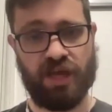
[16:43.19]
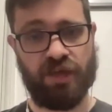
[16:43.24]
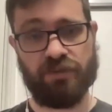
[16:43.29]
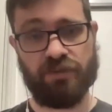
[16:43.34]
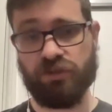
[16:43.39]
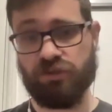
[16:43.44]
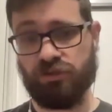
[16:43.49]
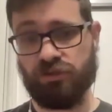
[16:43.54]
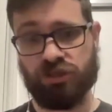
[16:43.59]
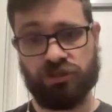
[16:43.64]
that
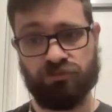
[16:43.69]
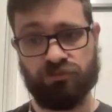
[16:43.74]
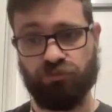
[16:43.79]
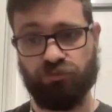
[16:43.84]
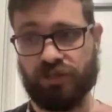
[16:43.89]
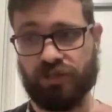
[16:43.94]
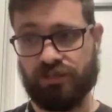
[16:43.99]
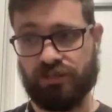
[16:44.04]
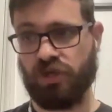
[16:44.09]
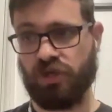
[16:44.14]
you can
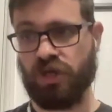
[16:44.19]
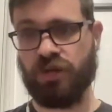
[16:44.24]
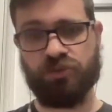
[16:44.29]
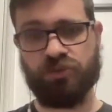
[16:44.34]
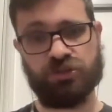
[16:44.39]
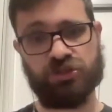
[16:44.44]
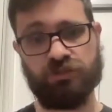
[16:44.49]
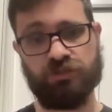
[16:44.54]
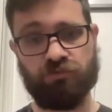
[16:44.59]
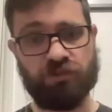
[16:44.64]

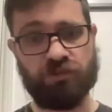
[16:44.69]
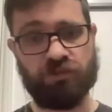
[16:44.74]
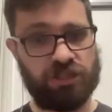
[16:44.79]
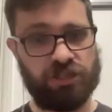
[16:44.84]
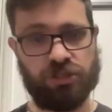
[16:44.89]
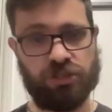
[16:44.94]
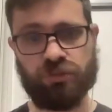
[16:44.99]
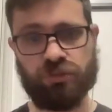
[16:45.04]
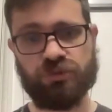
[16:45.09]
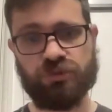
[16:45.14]
repurpose and
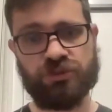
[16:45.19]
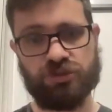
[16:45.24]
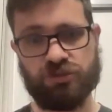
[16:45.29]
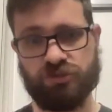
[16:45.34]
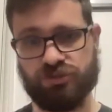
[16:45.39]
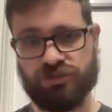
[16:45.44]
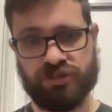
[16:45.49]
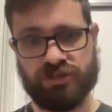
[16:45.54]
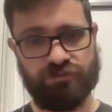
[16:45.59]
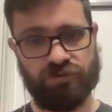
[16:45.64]
reuse and
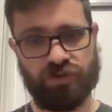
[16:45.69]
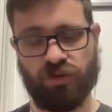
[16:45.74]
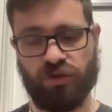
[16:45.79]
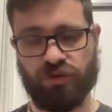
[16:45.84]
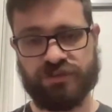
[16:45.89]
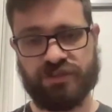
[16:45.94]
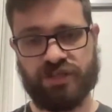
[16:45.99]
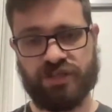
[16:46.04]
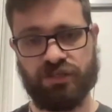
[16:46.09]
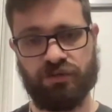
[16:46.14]
use different
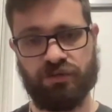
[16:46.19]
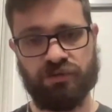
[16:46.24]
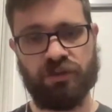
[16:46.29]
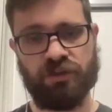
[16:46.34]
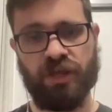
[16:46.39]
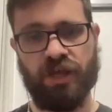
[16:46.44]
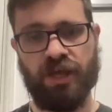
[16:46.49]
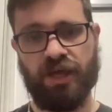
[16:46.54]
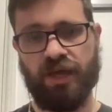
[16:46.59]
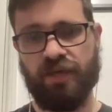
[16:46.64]
content on,
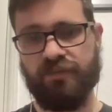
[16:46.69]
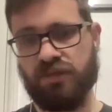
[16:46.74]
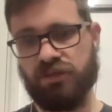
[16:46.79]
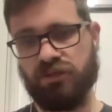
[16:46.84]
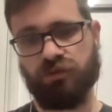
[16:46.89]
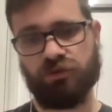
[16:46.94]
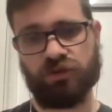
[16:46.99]
and then you're